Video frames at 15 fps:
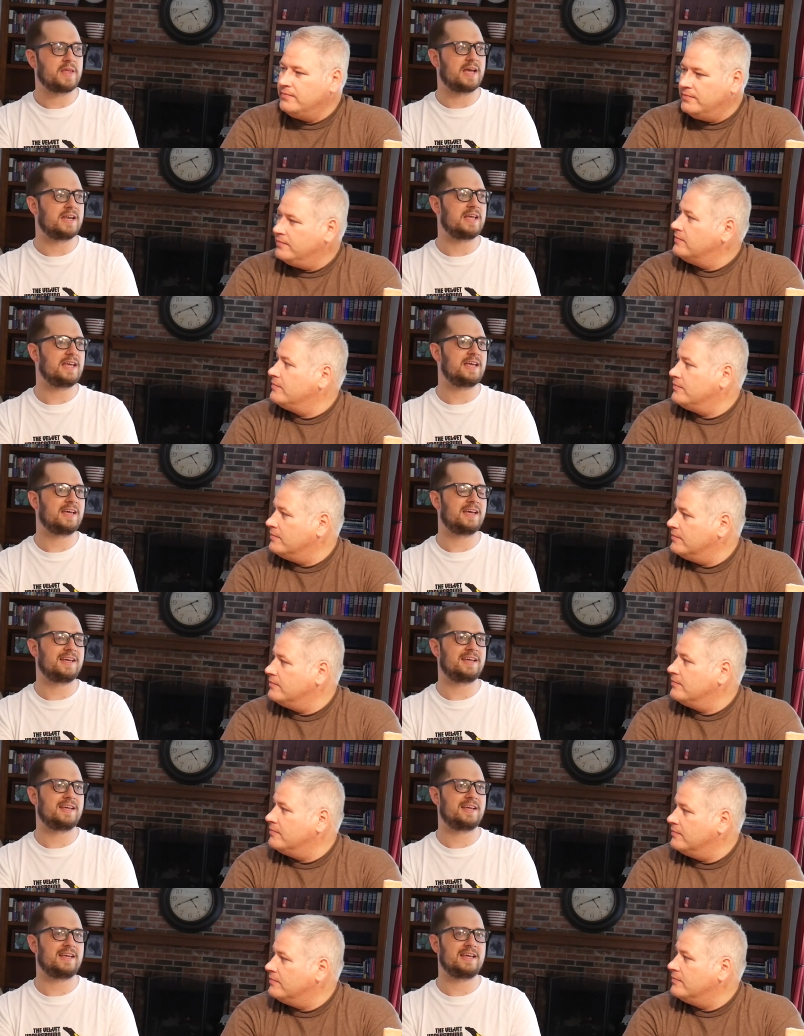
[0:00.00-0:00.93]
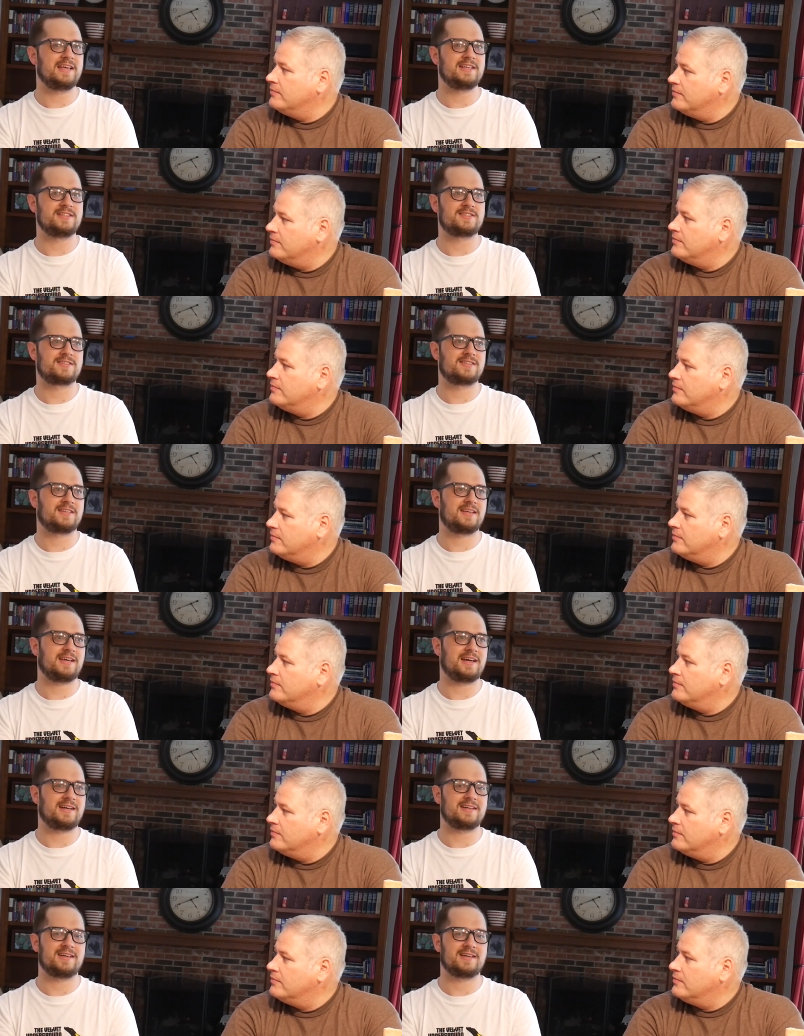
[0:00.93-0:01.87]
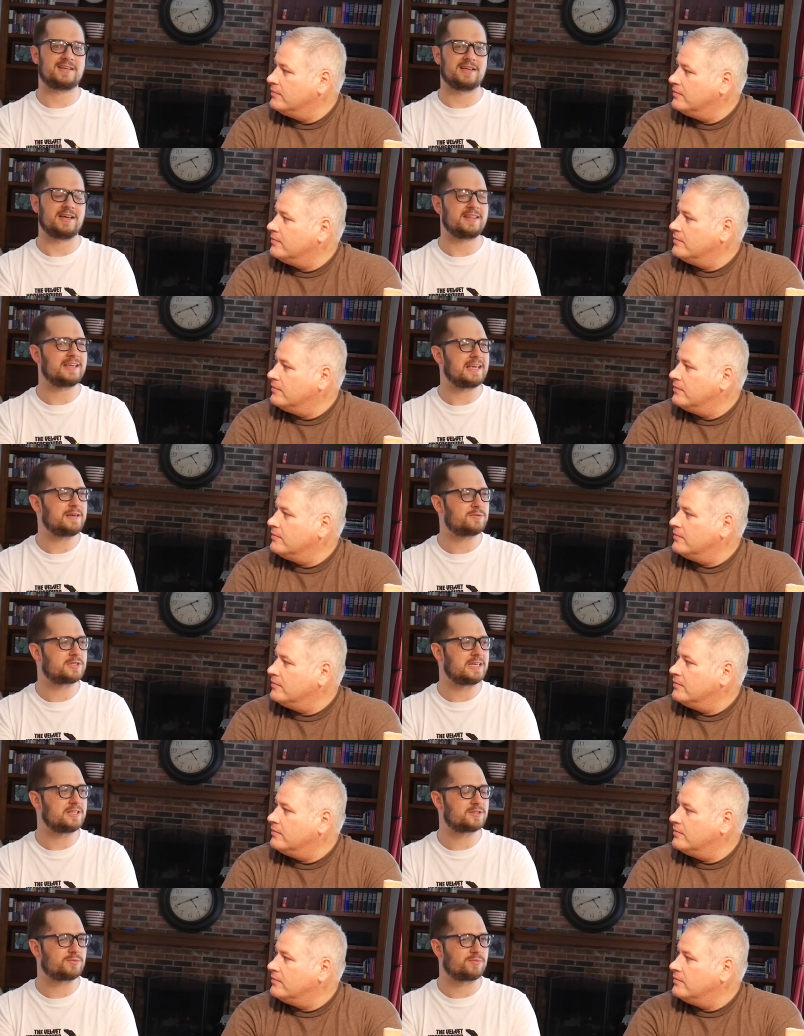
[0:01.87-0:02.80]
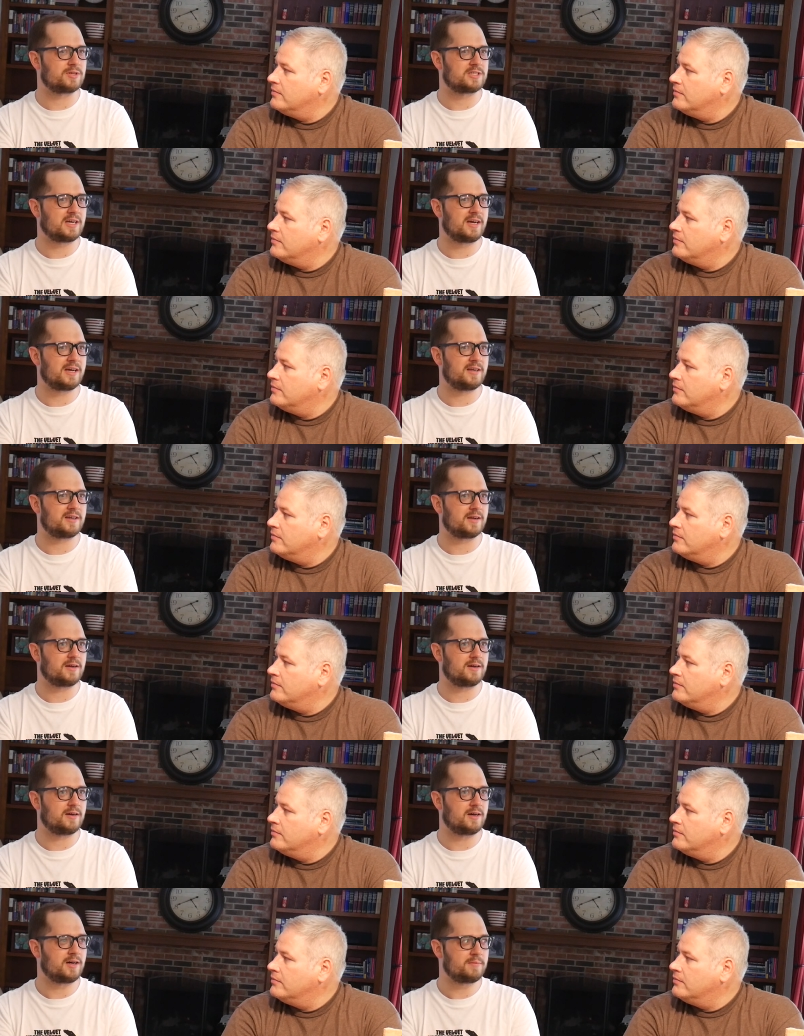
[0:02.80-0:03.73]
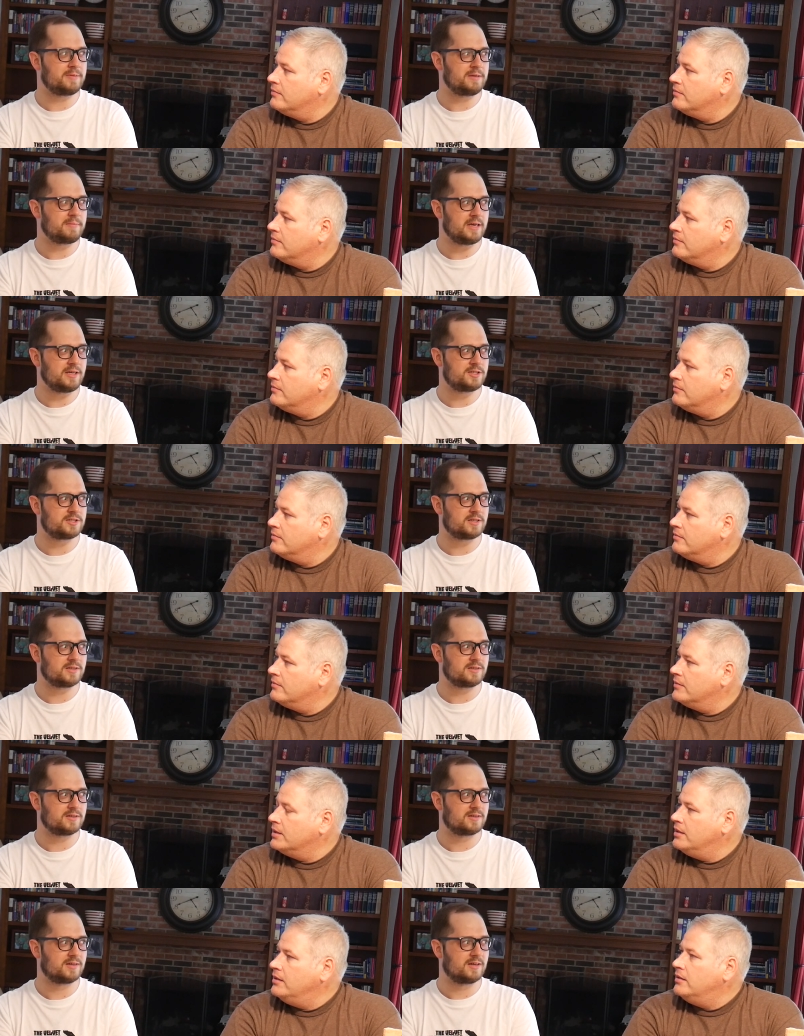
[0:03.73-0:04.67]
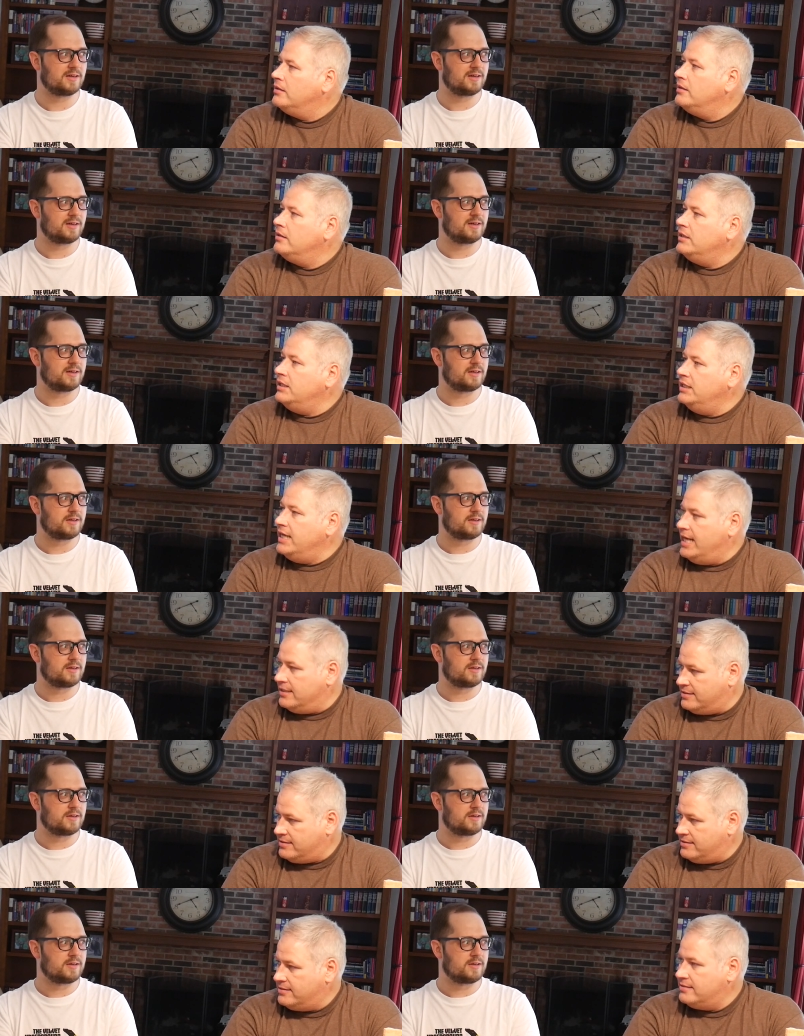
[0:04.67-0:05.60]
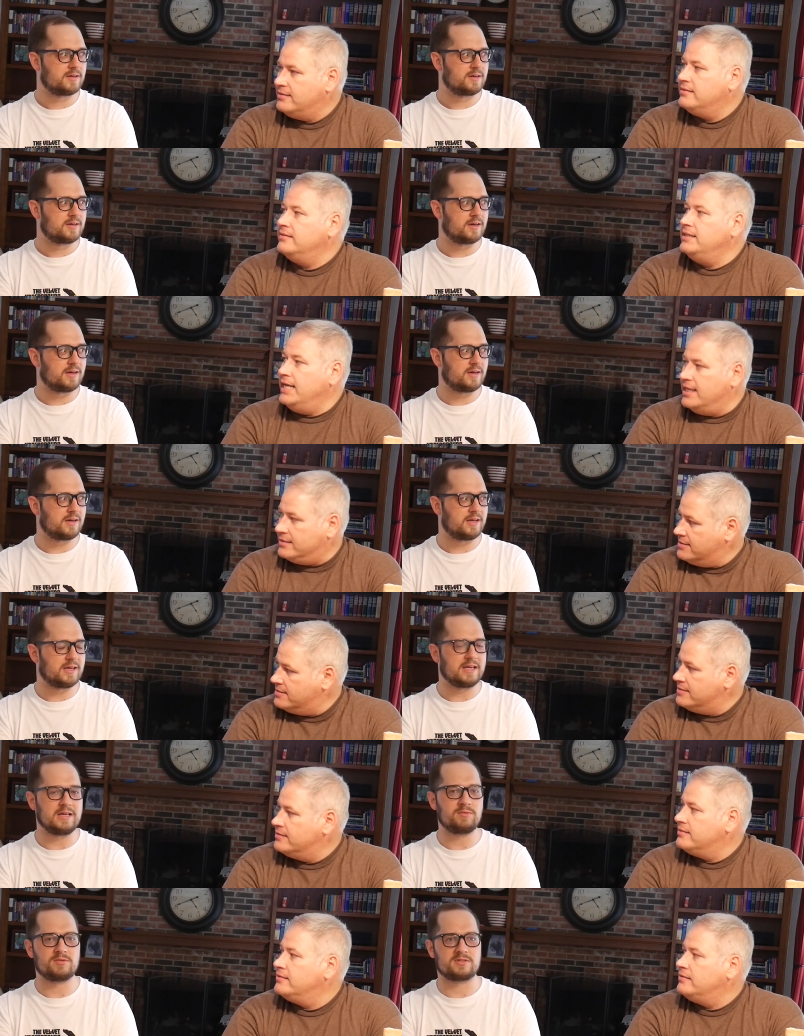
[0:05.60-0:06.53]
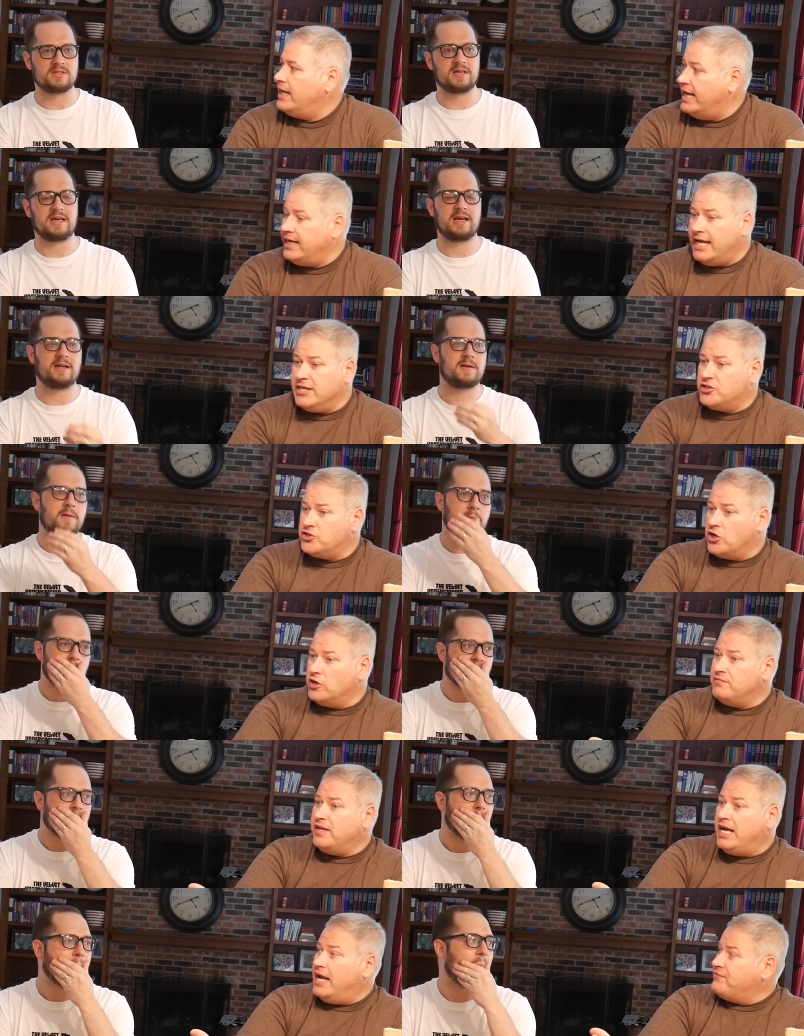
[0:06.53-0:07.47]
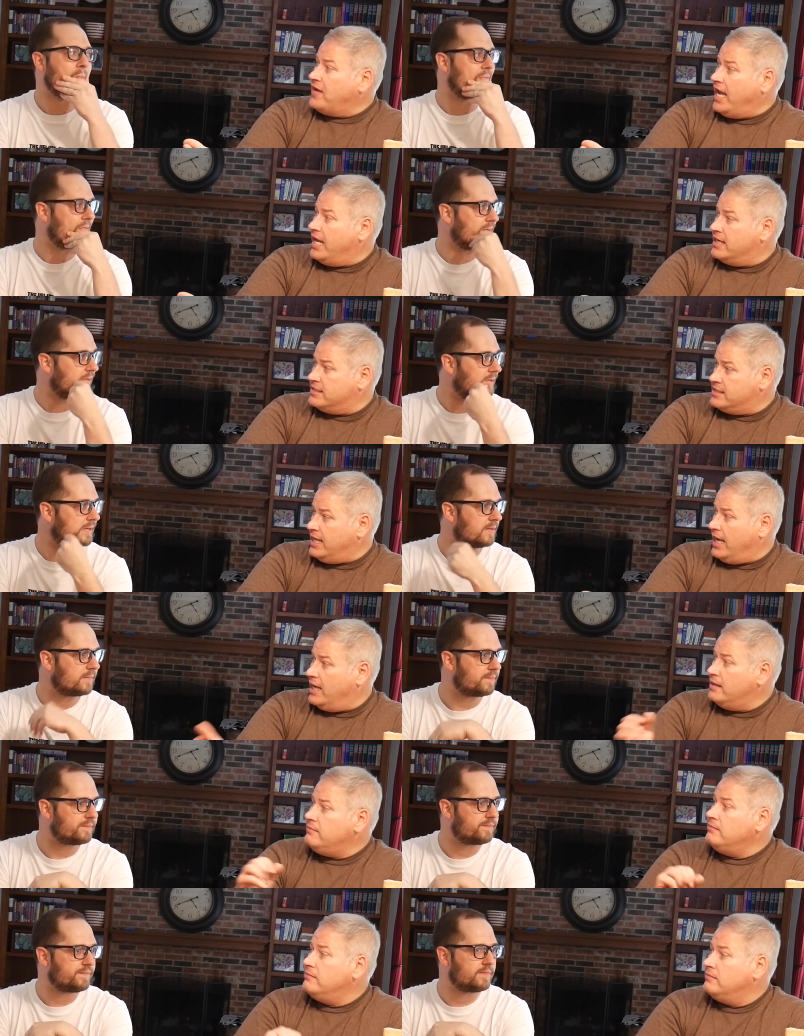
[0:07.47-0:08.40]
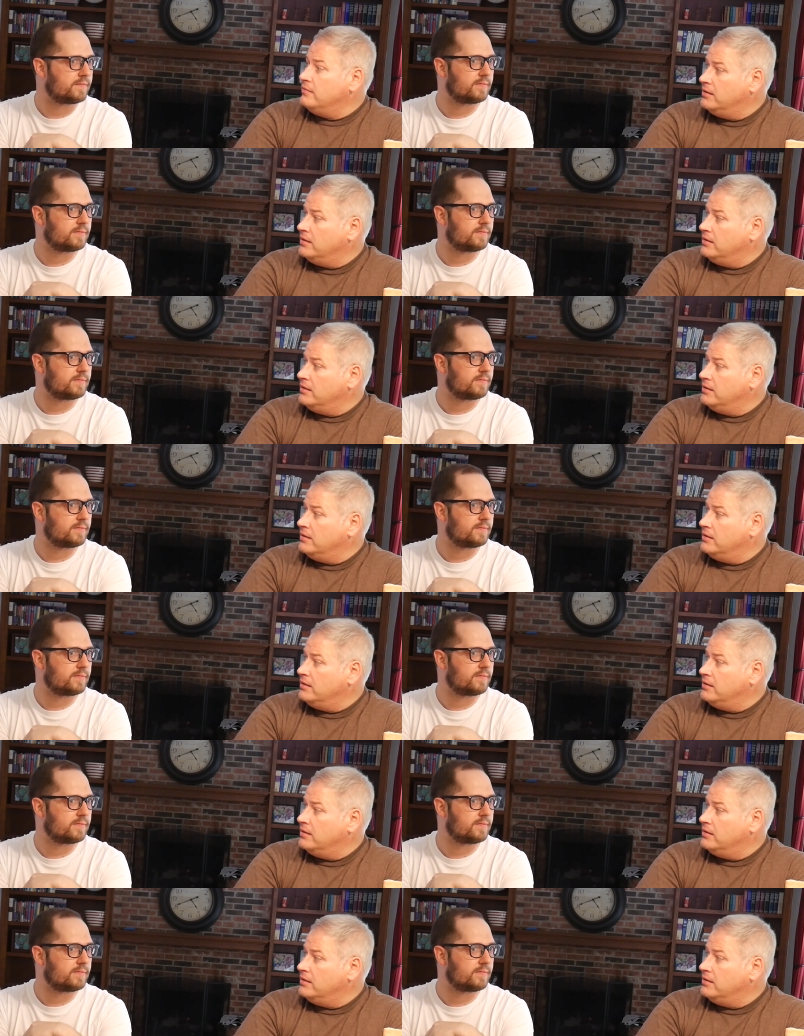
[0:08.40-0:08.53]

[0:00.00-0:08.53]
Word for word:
Speaker 1: And he he's I think he was he's a retired army major. Yes. Yes. He was a, and, and served in Afghanistan.